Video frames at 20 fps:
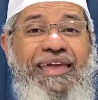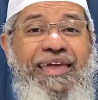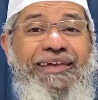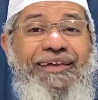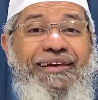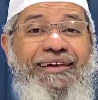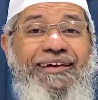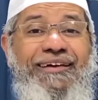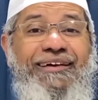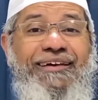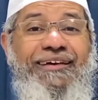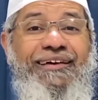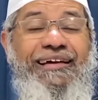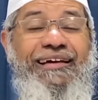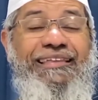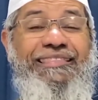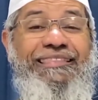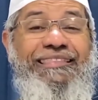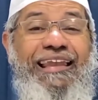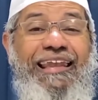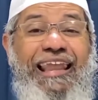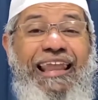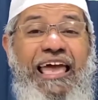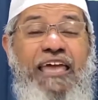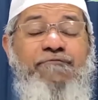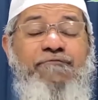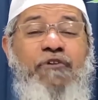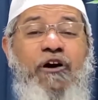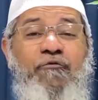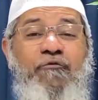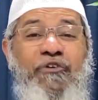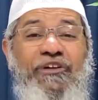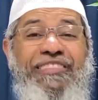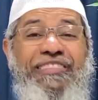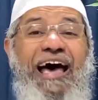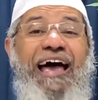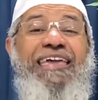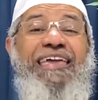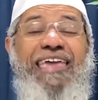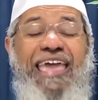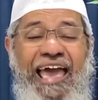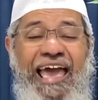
make the life of a dai